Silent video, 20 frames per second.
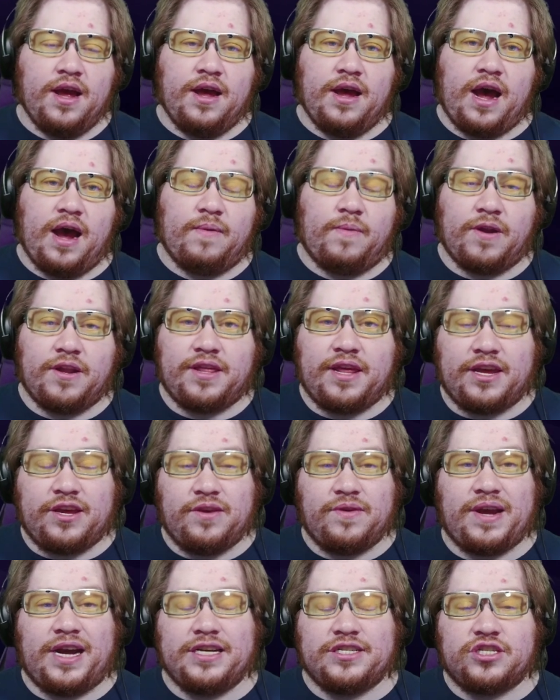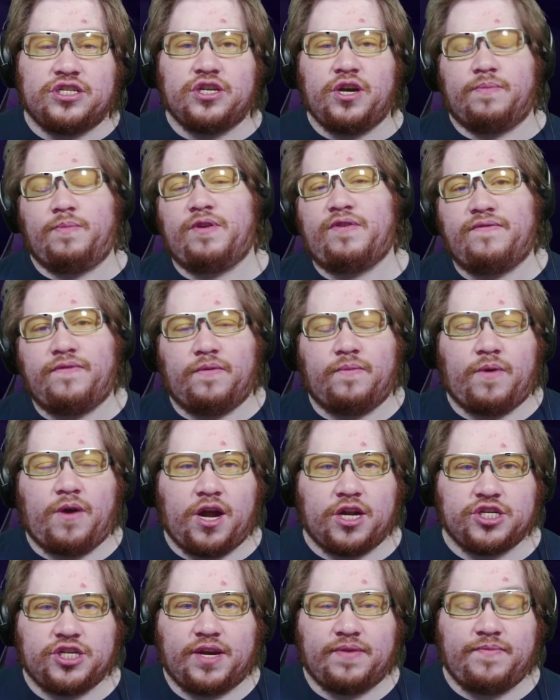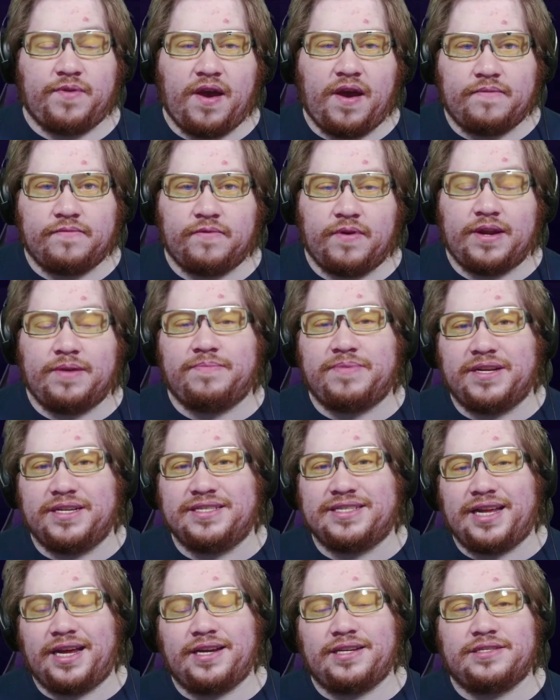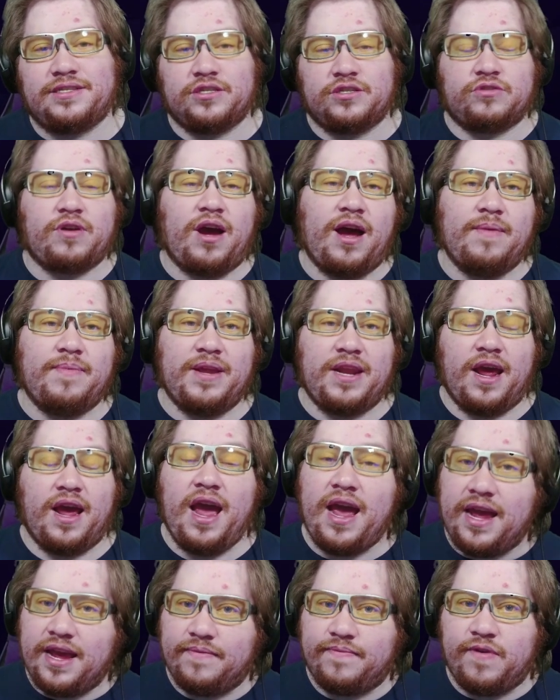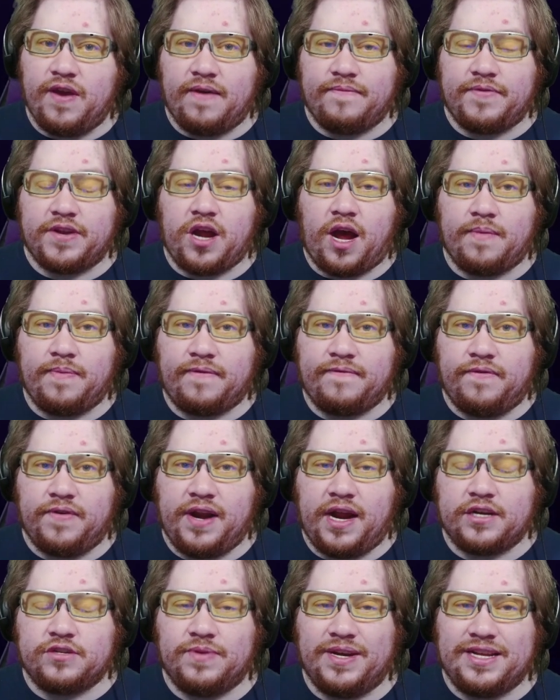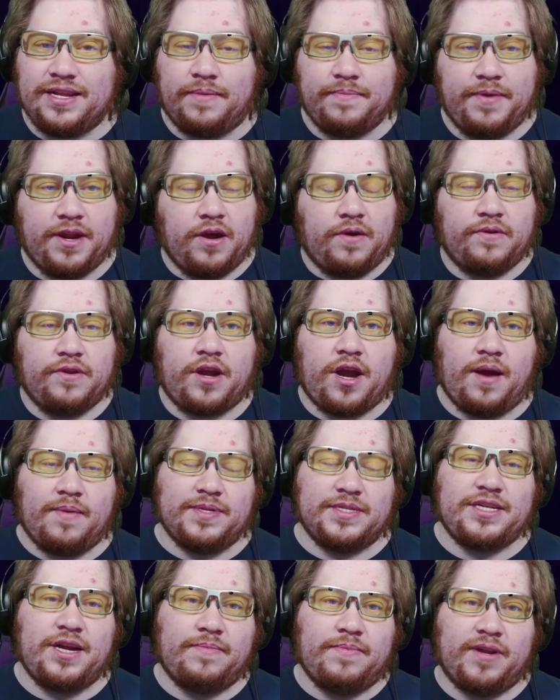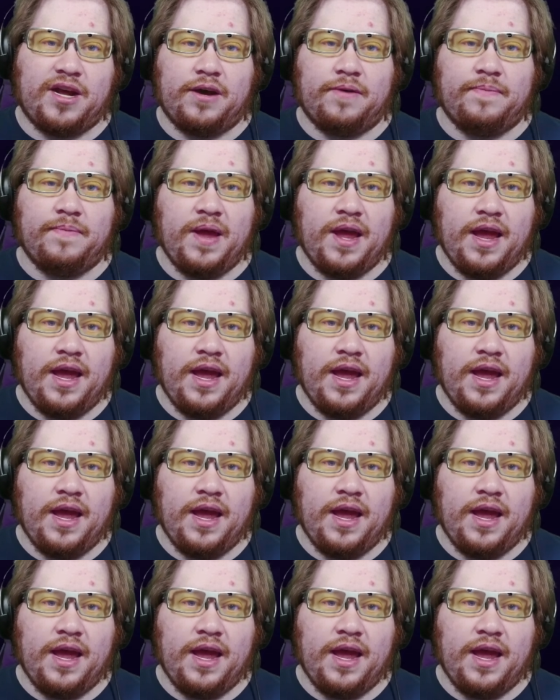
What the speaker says: I want to thank you guys so much for watching. If you haven't already, please like, subscribe. And hey, if you have a topic for next week, let me know in the comments down below.